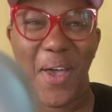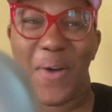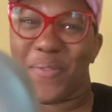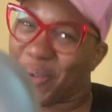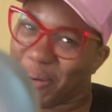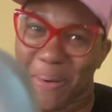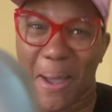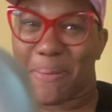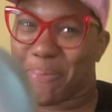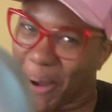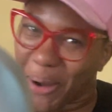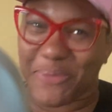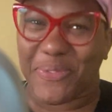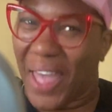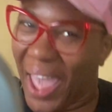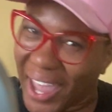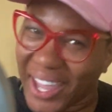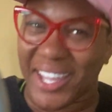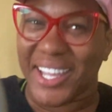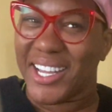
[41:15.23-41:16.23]
for my
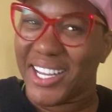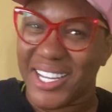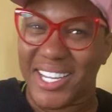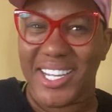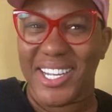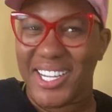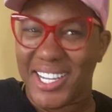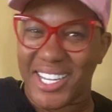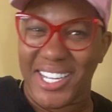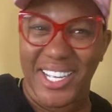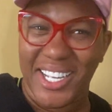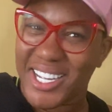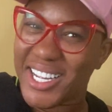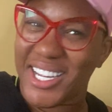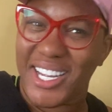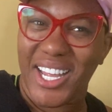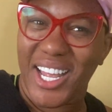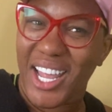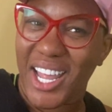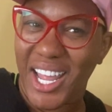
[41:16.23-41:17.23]
birthday.
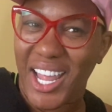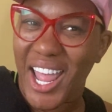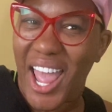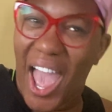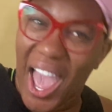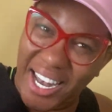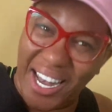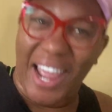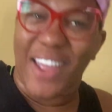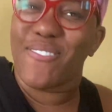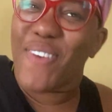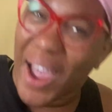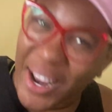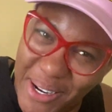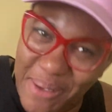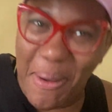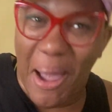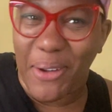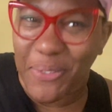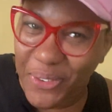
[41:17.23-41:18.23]
And I
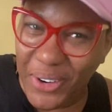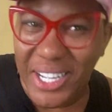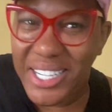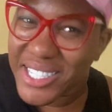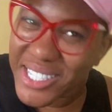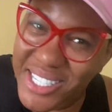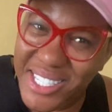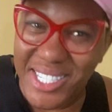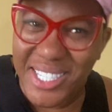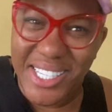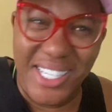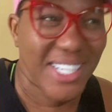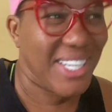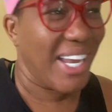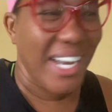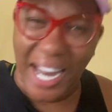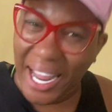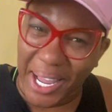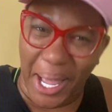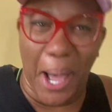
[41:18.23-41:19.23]
invited my friends
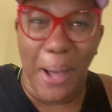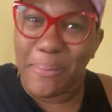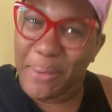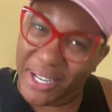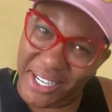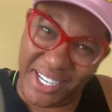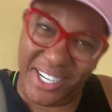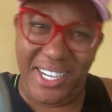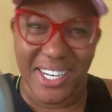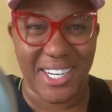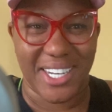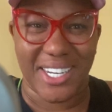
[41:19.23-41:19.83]
and they coming.